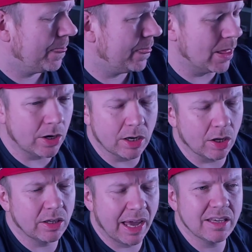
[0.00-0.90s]
No.
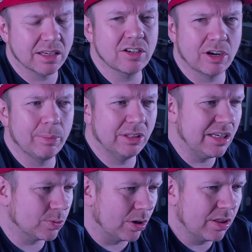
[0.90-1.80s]
Yeah, he's getting trampled.
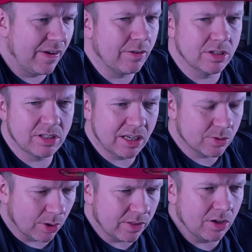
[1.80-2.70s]
He's one of the veterans. He's
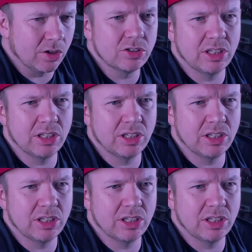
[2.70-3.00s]
one of the OG.